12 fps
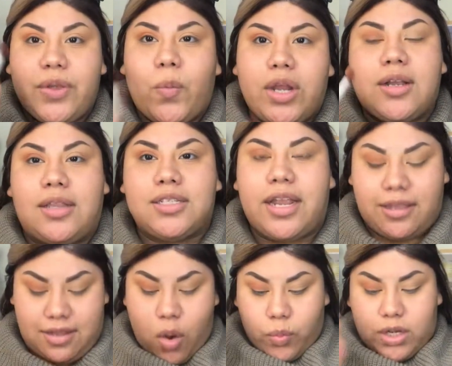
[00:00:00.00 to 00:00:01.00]
But literally,
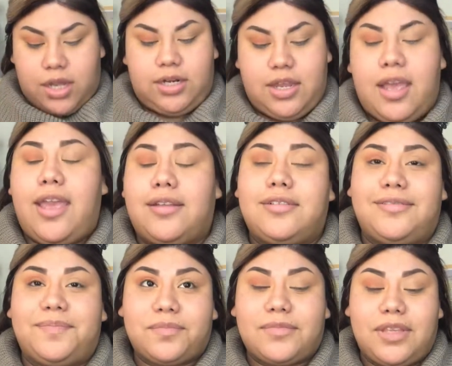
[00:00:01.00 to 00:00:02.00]
it's literally one
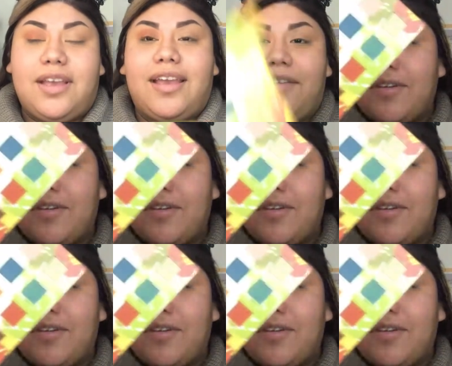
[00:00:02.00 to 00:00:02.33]
color,